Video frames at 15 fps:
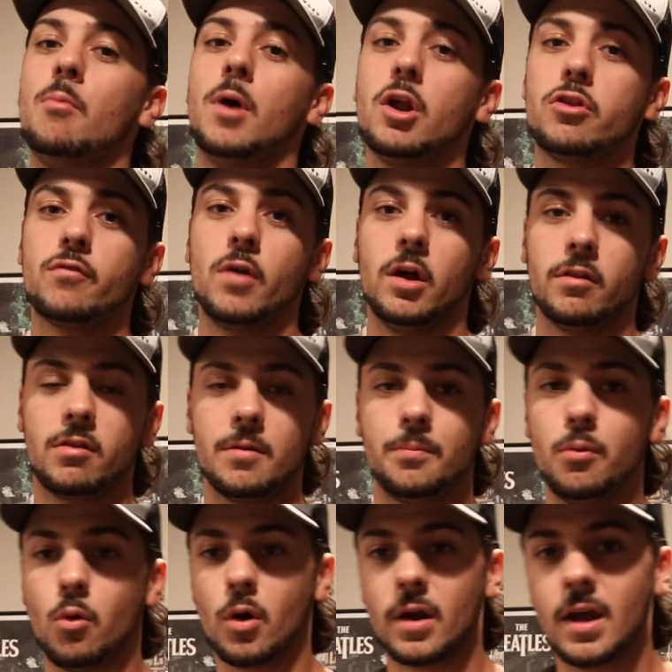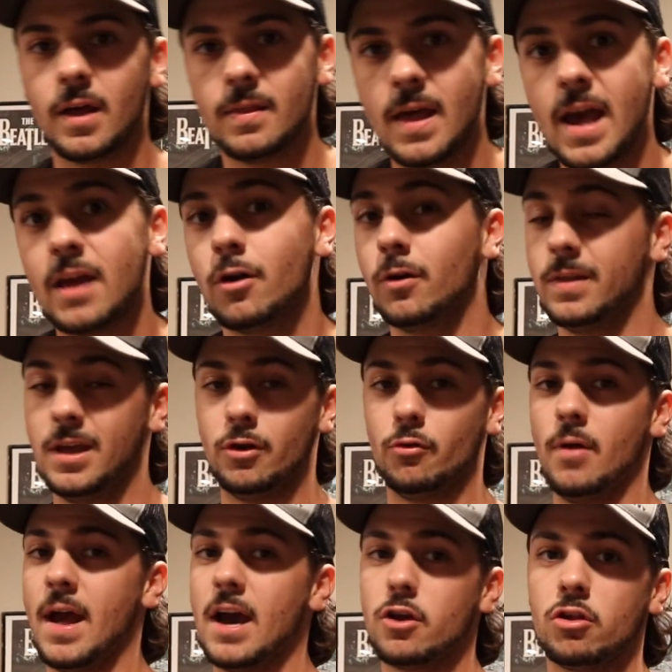much for all the support on that and all the
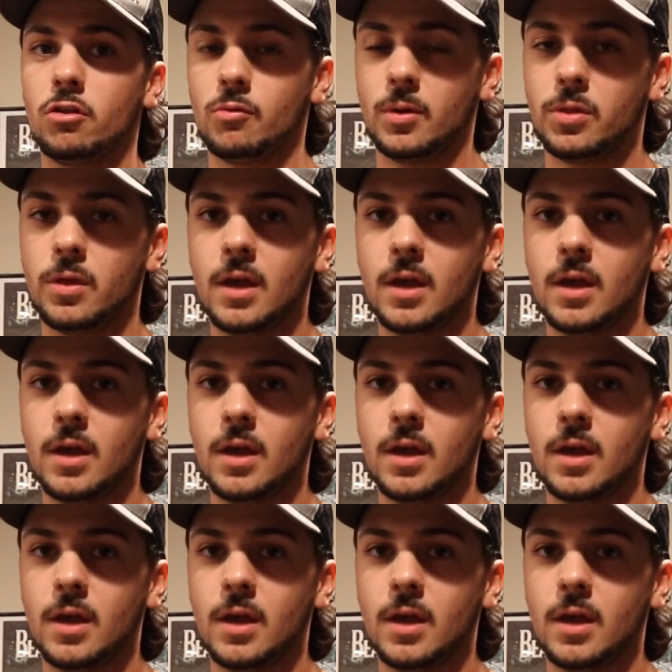interactions with